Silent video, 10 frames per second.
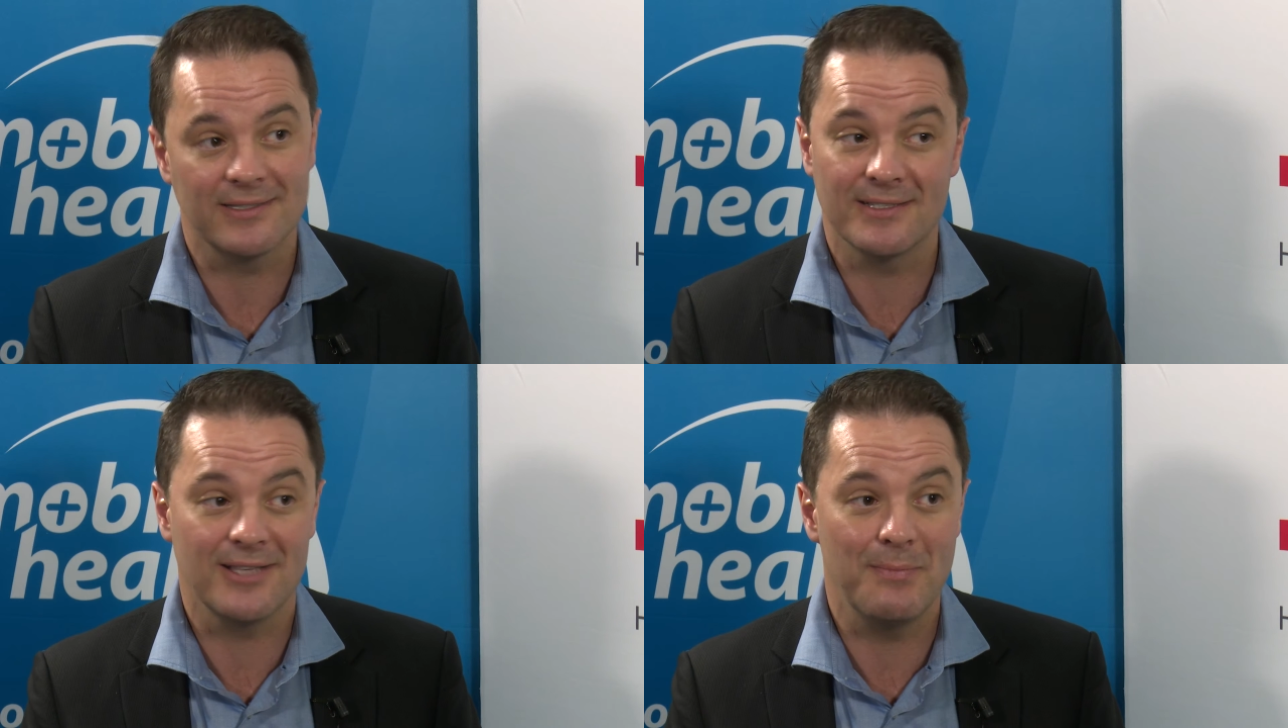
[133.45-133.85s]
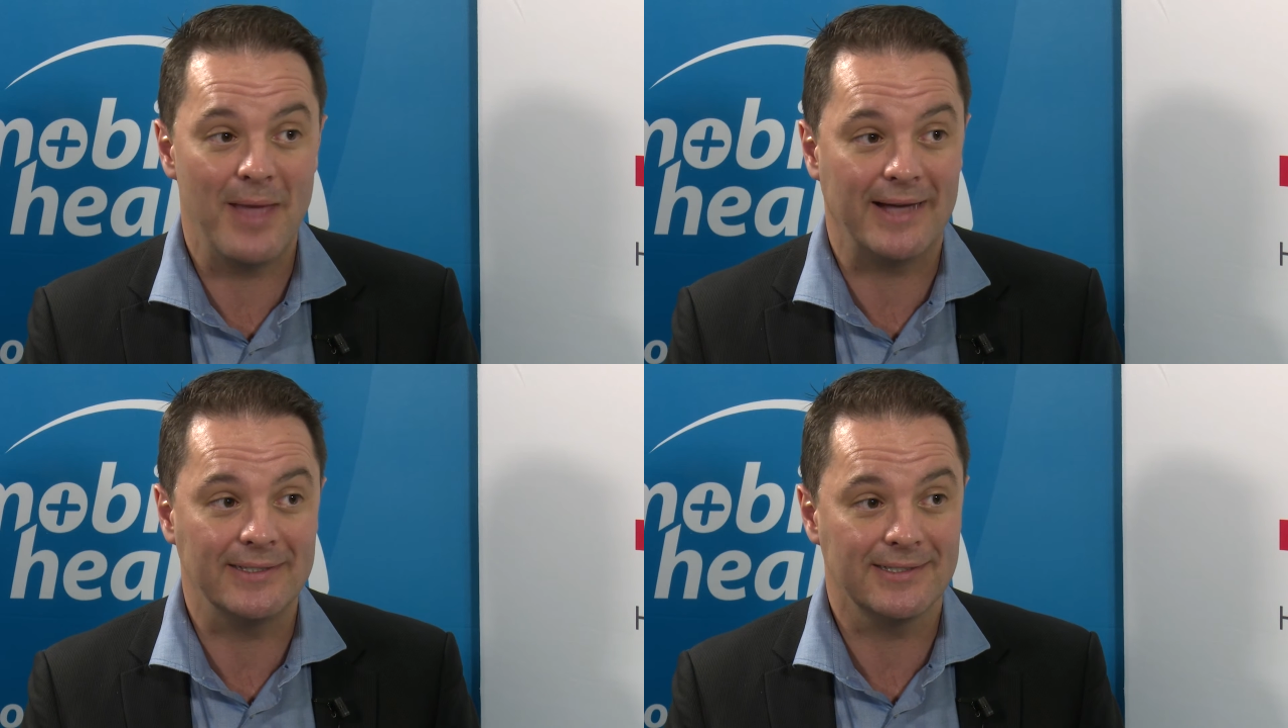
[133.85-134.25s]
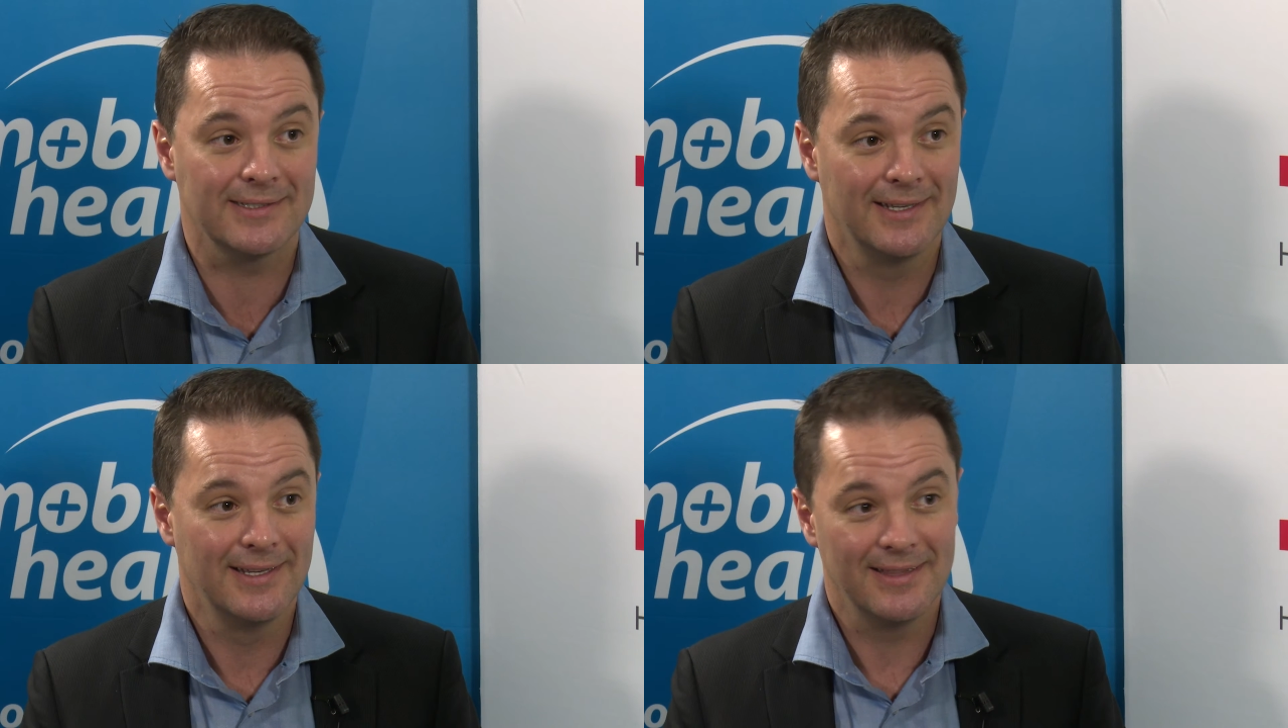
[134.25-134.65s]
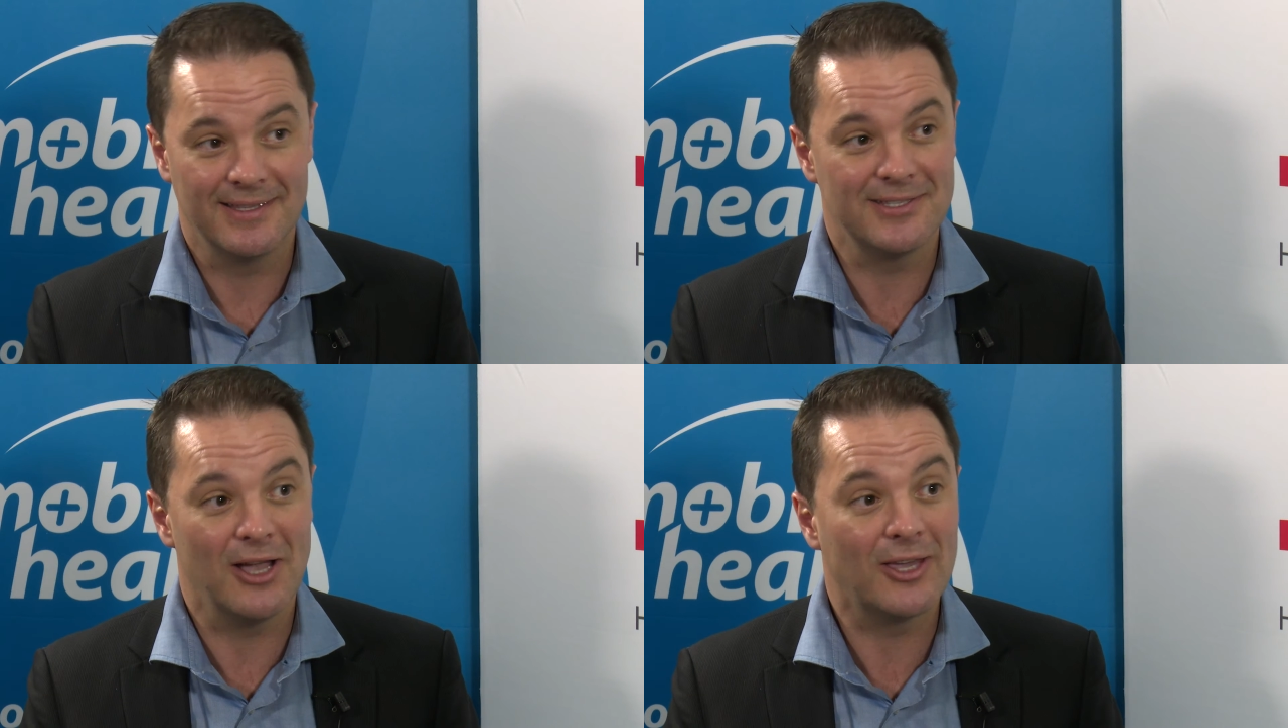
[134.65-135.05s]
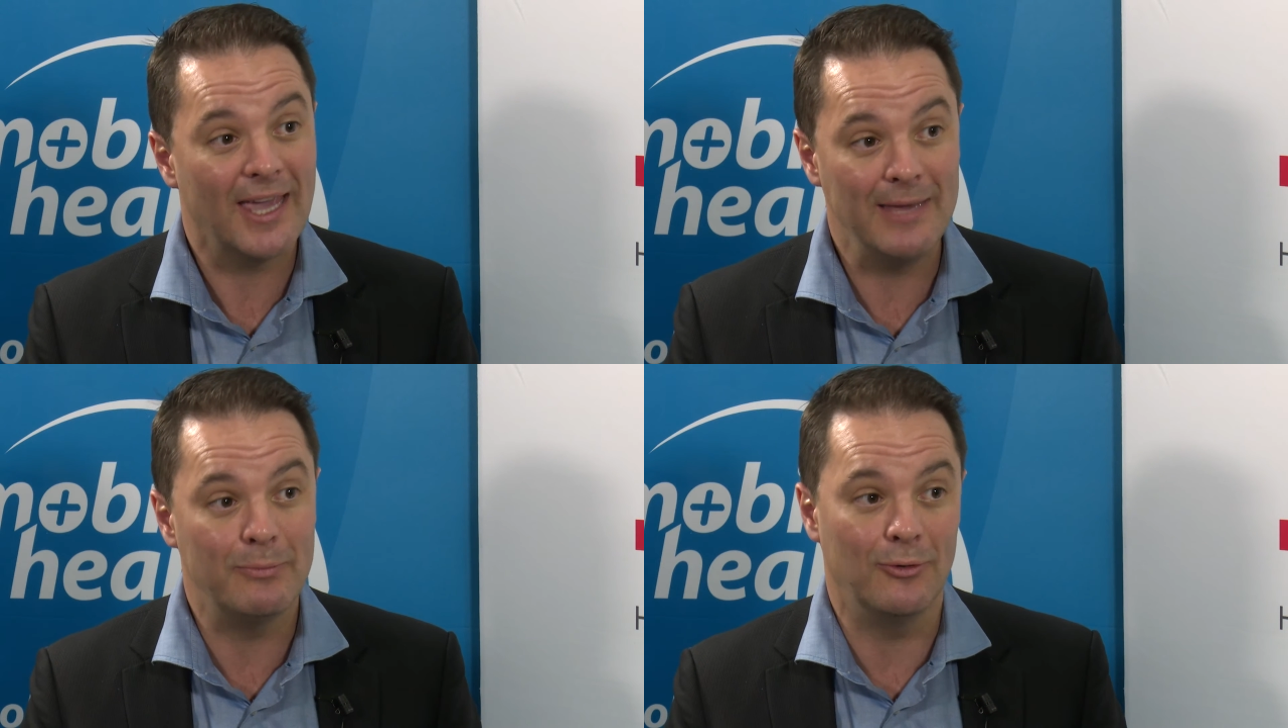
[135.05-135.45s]
There's no mouse, there's no
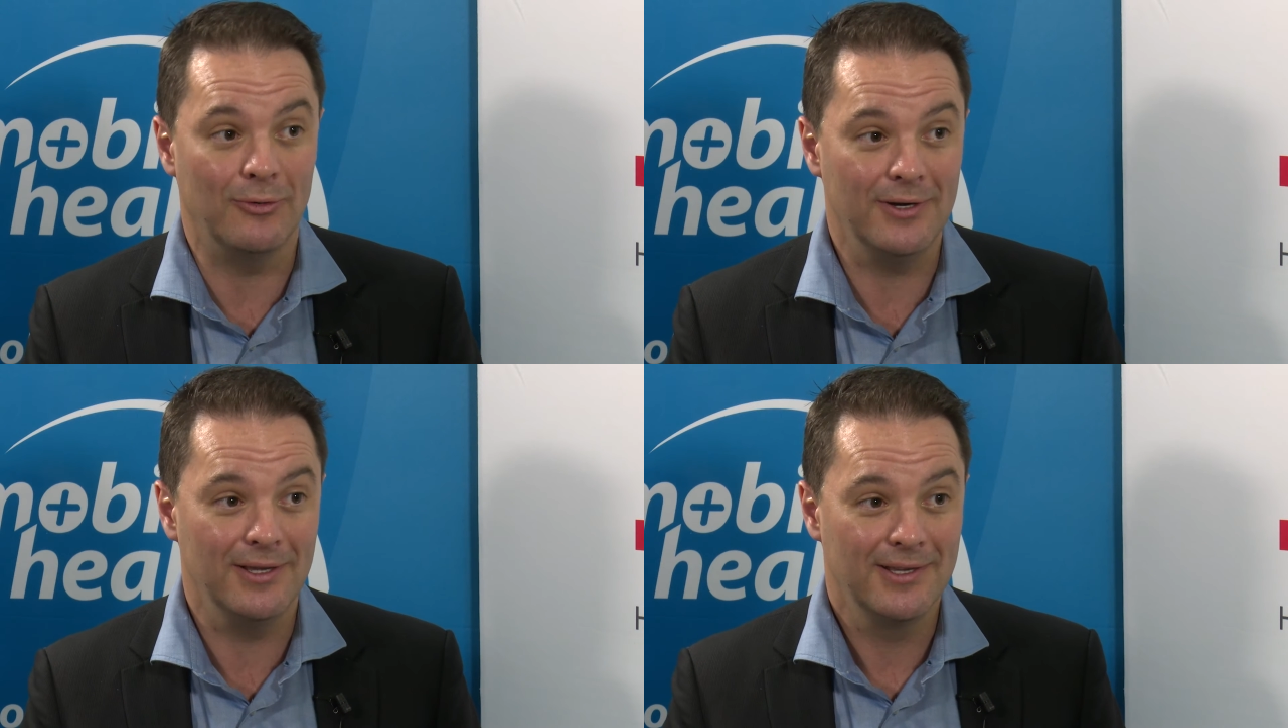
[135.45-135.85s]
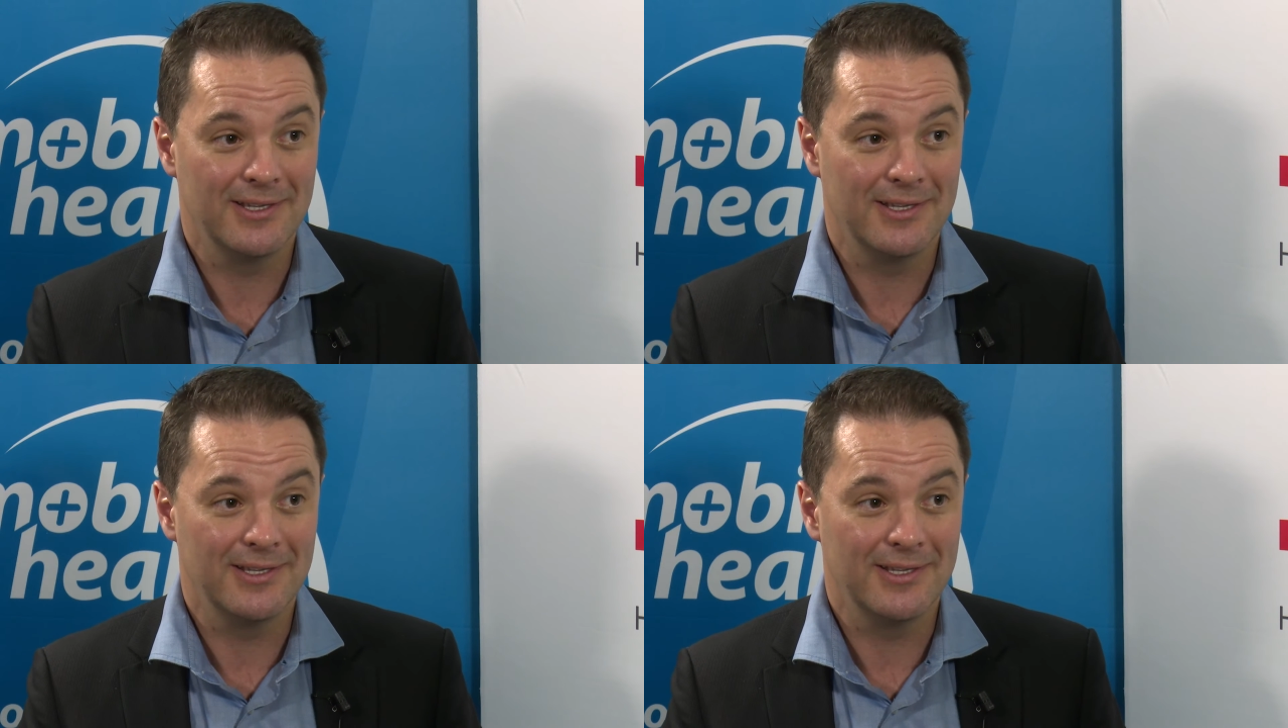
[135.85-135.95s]
keyboard,